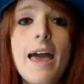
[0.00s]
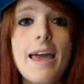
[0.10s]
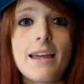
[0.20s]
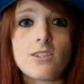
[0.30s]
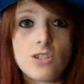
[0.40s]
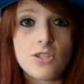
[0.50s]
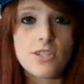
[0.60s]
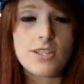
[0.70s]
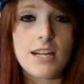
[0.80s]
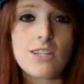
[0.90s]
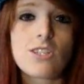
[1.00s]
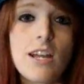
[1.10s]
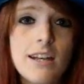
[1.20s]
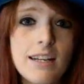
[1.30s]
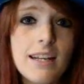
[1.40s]
and just the stage
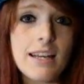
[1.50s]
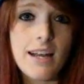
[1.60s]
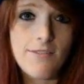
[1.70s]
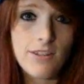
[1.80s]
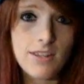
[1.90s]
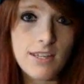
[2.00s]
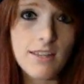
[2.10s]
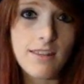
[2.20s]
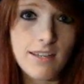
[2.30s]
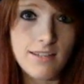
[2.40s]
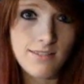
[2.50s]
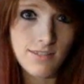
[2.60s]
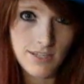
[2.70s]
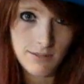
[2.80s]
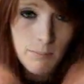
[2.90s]
setting and everything that is
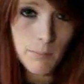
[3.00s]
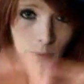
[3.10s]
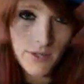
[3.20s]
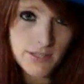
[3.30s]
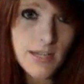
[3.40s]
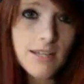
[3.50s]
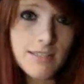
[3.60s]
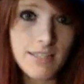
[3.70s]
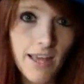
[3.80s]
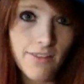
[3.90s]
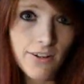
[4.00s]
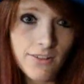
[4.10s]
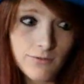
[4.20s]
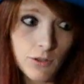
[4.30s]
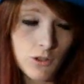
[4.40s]
like put
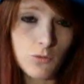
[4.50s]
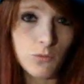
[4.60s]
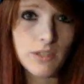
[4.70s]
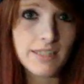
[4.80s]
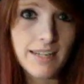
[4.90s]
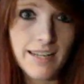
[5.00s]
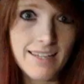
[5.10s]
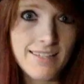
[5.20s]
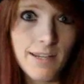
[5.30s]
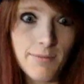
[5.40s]
together looks really nice.